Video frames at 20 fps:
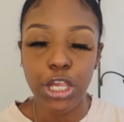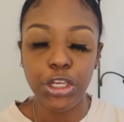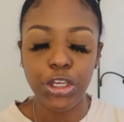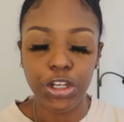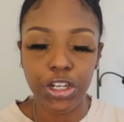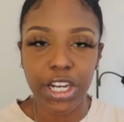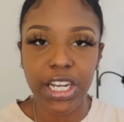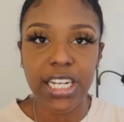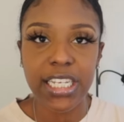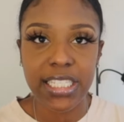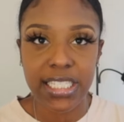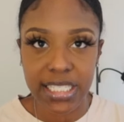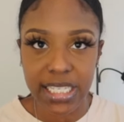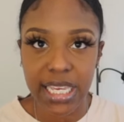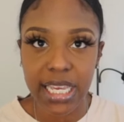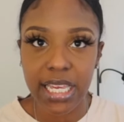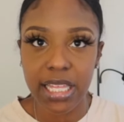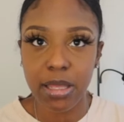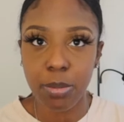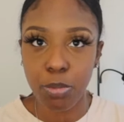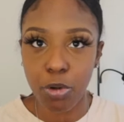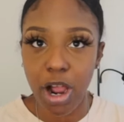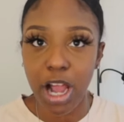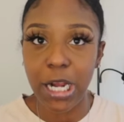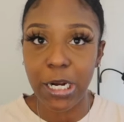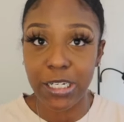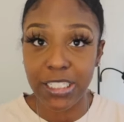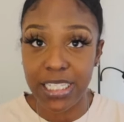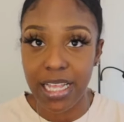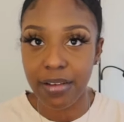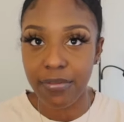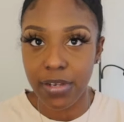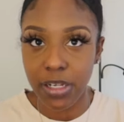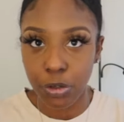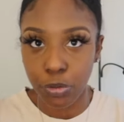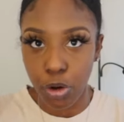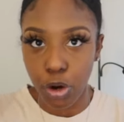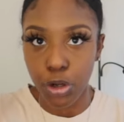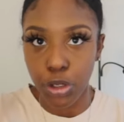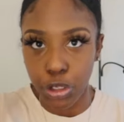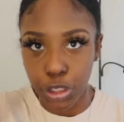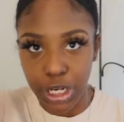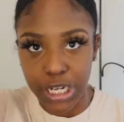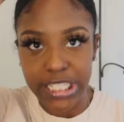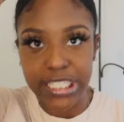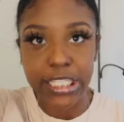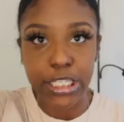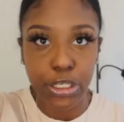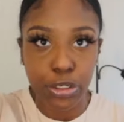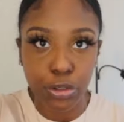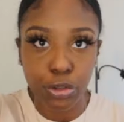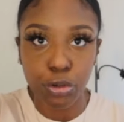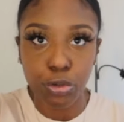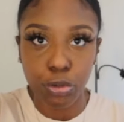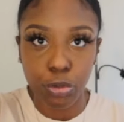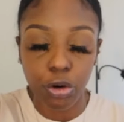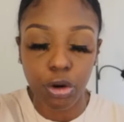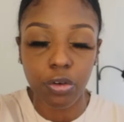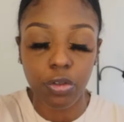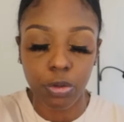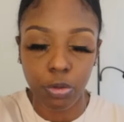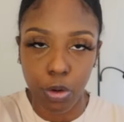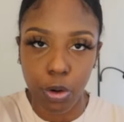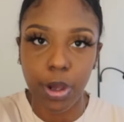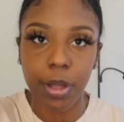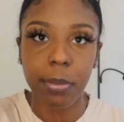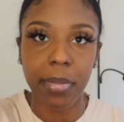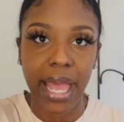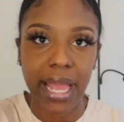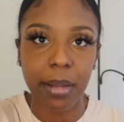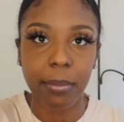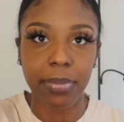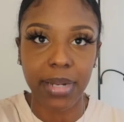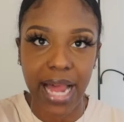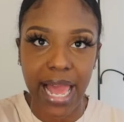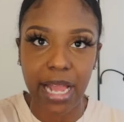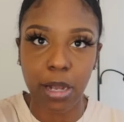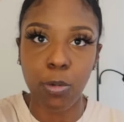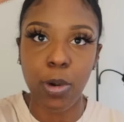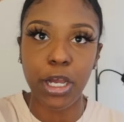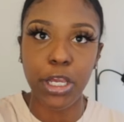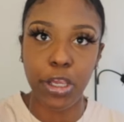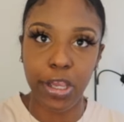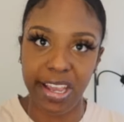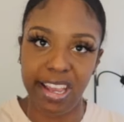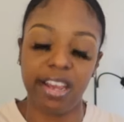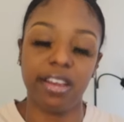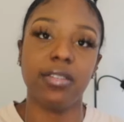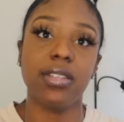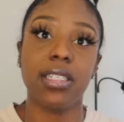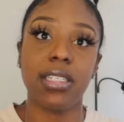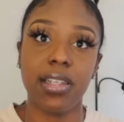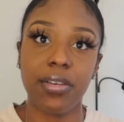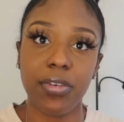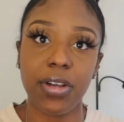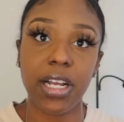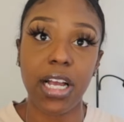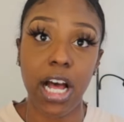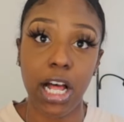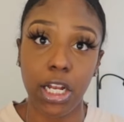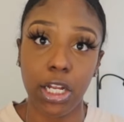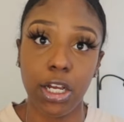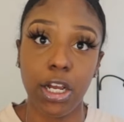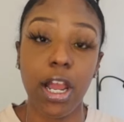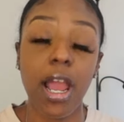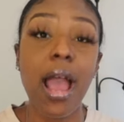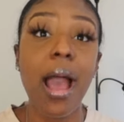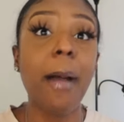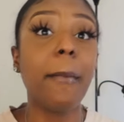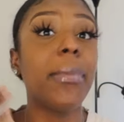you're gonna see the progress of it growing. You're gonna see your new growth growing back black while your hair is a different color.